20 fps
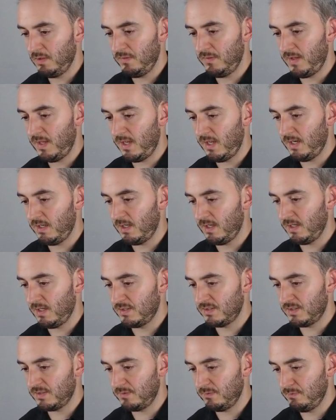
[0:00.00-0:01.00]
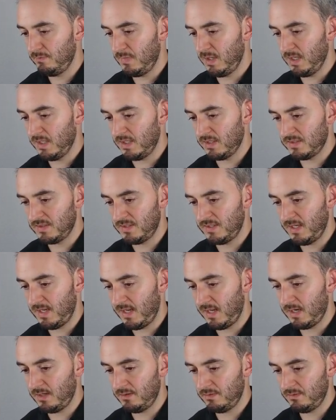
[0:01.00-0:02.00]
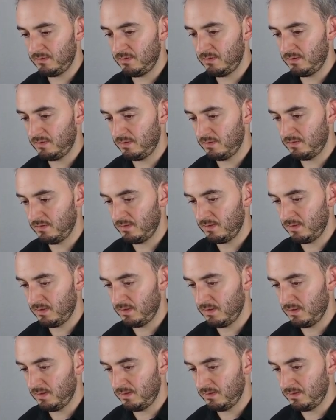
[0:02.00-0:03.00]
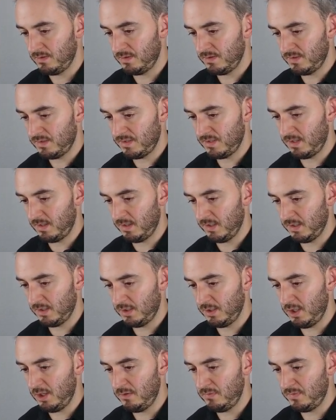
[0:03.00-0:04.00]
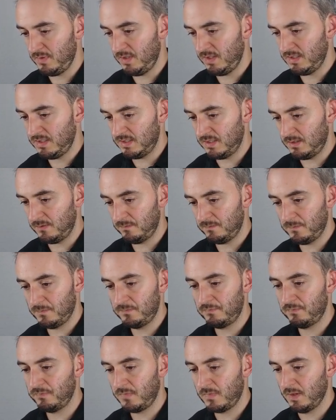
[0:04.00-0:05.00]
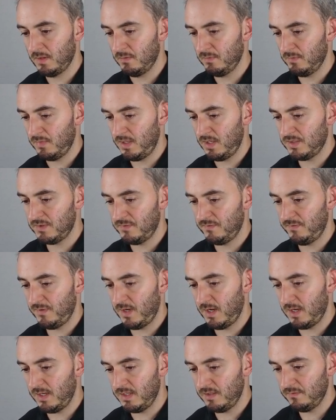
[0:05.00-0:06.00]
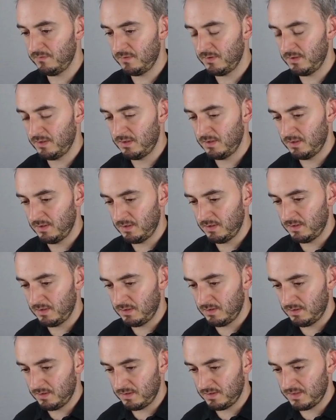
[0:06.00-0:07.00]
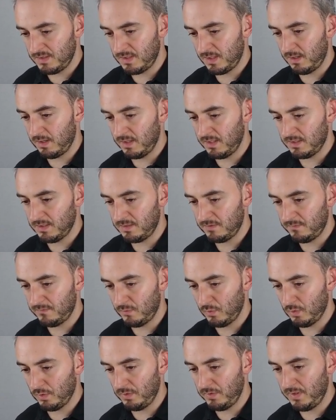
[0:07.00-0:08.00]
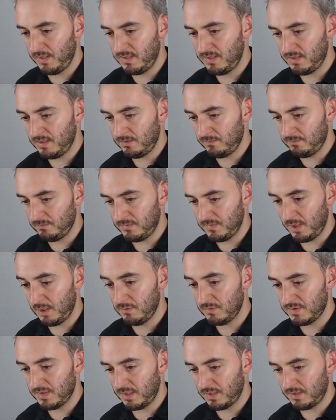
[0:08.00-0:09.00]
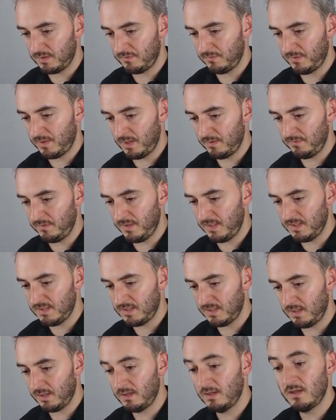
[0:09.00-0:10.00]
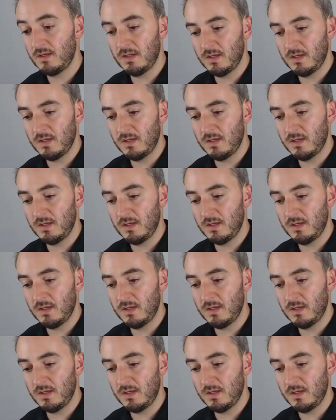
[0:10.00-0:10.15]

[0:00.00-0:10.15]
Then it's minus 10 sine cubed theta plus 5 sine to the 4 theta, nope, sine to the 5 theta,